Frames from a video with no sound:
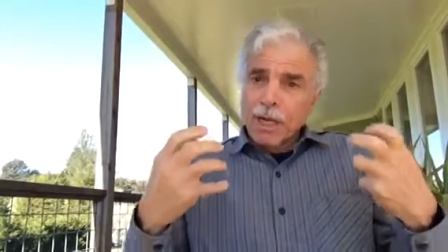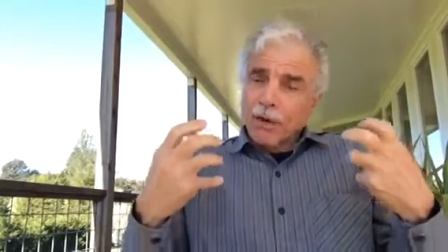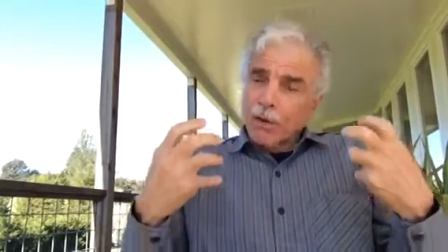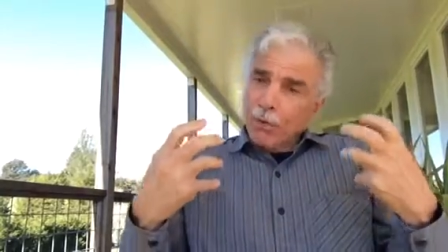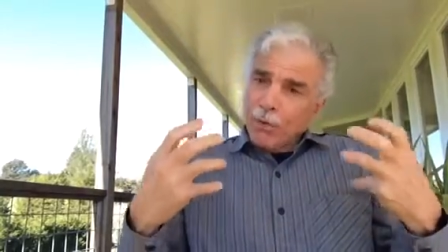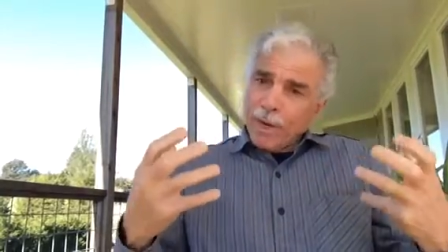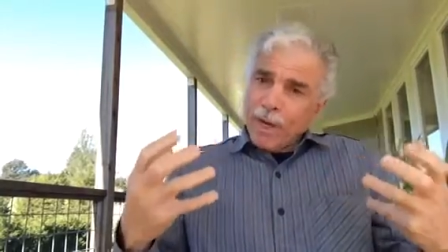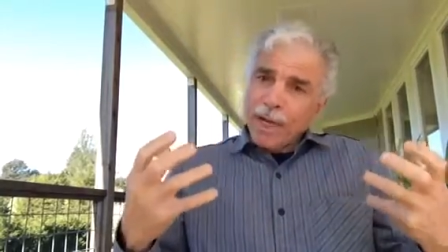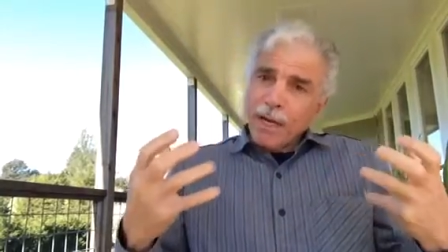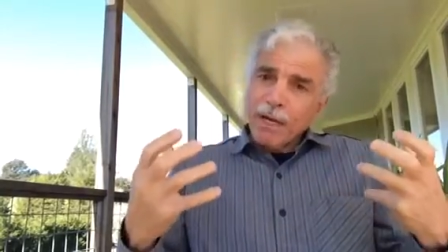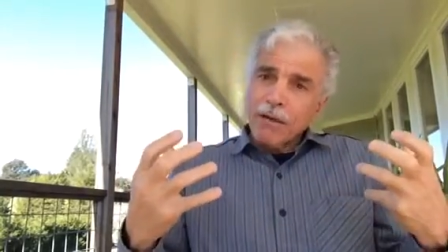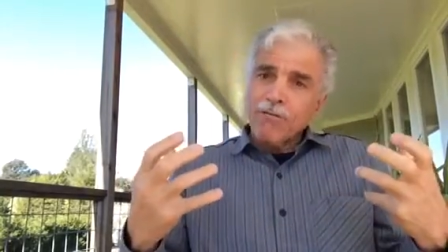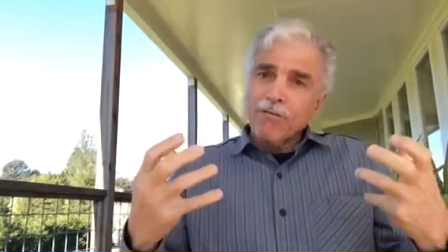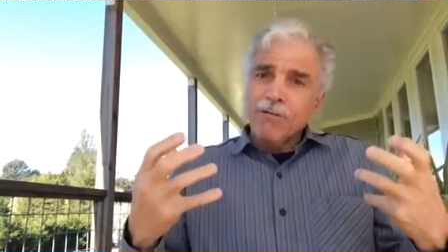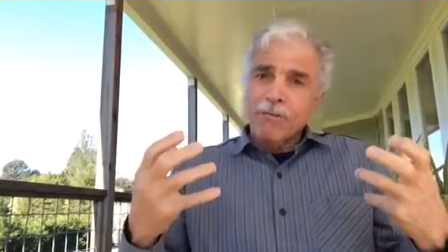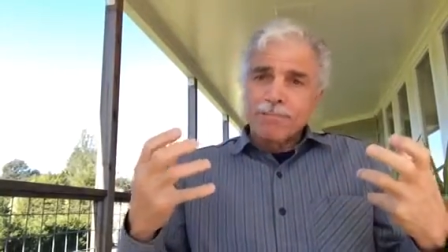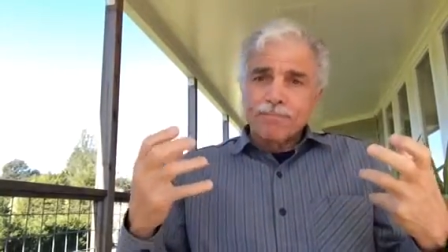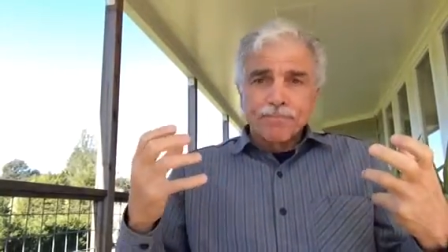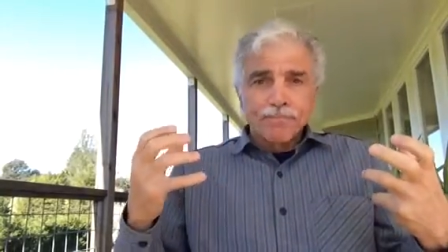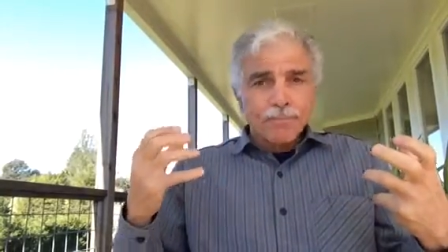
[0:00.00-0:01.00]
creative
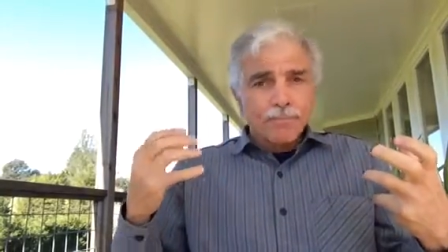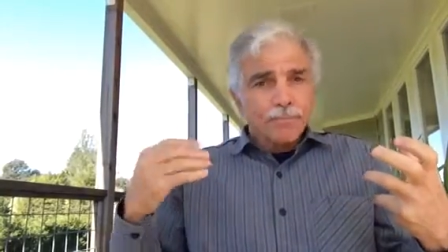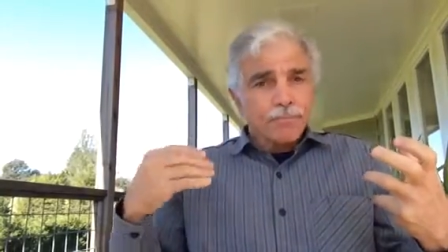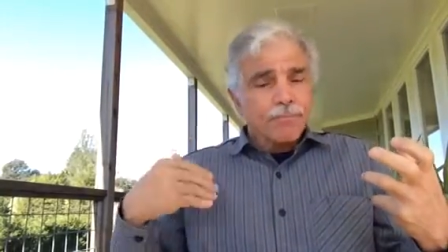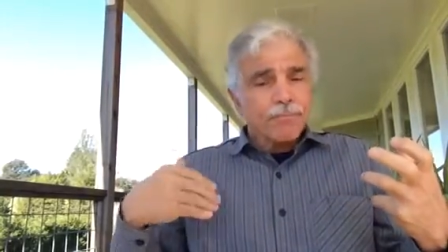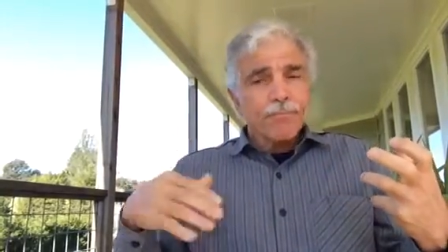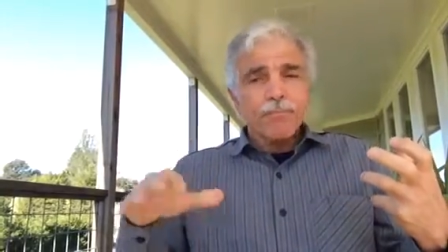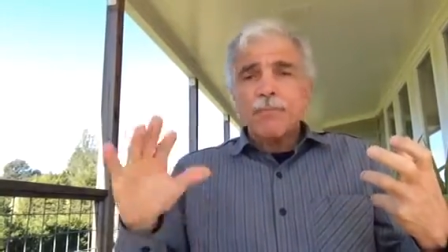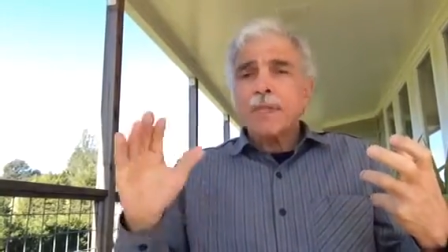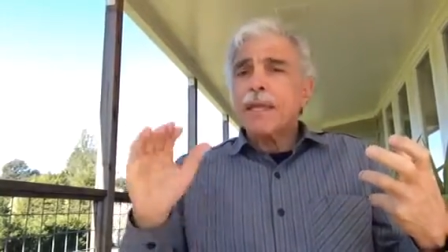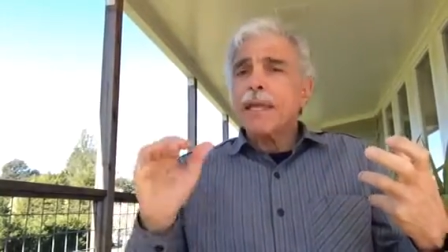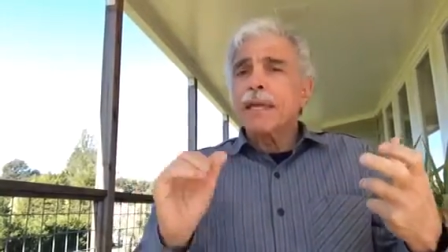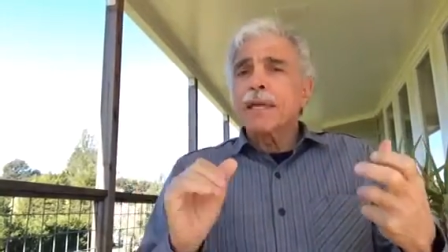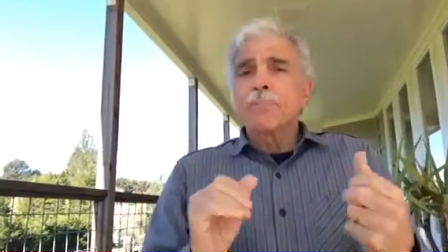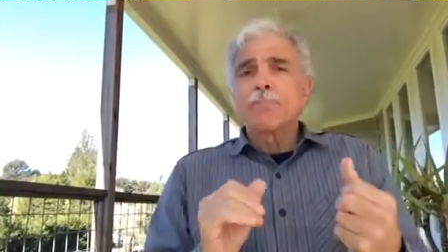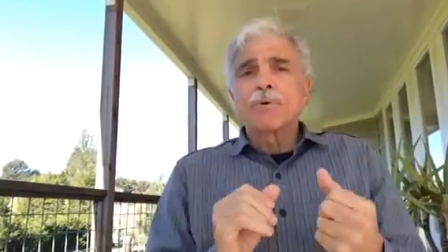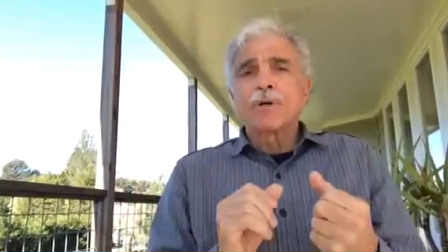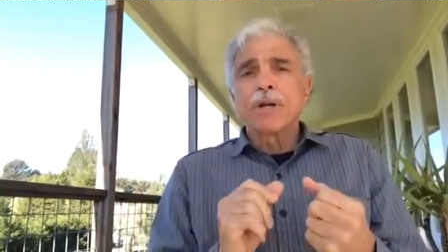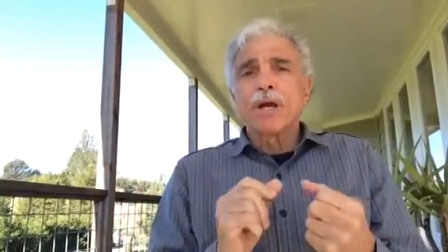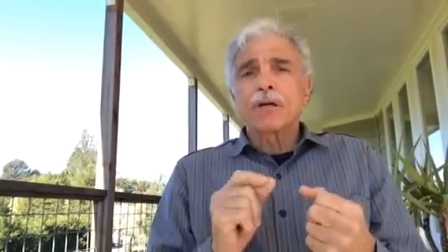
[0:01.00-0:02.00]

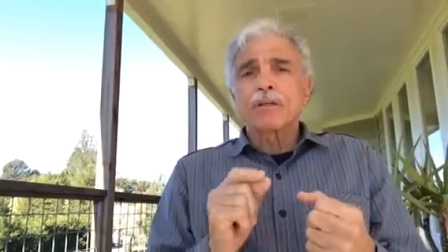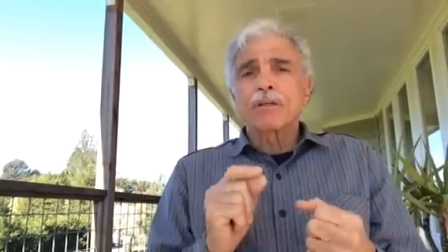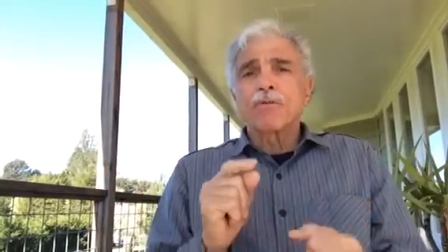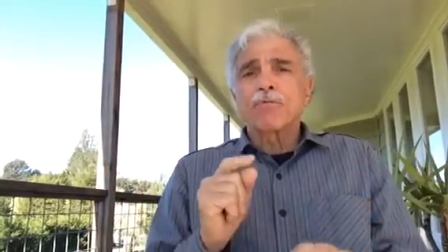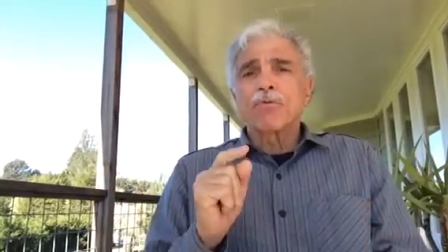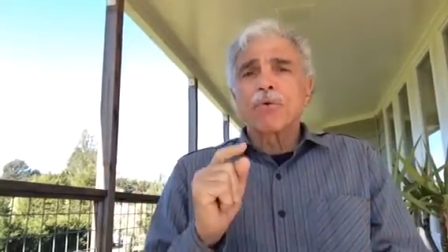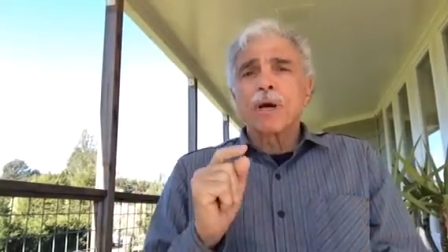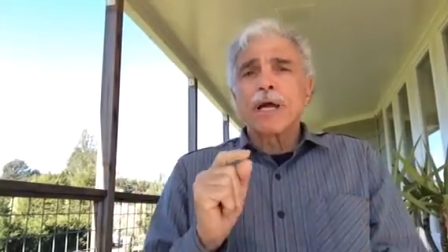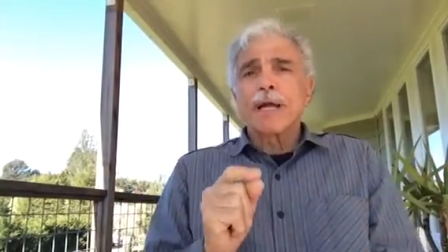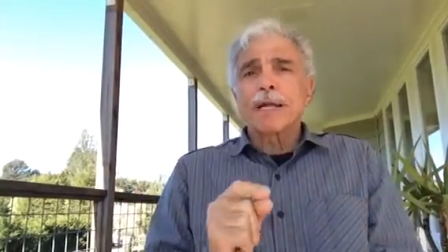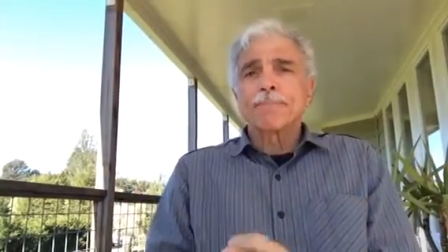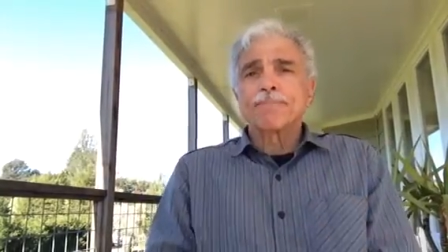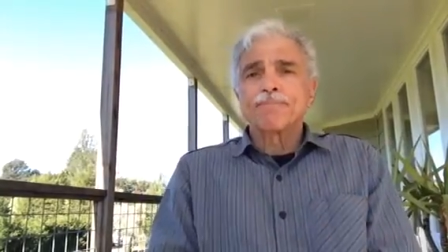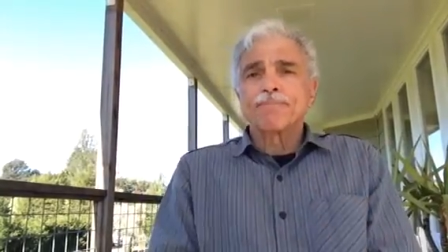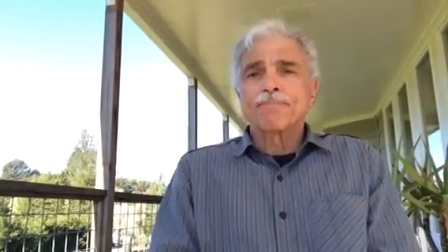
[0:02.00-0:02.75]
and productive way.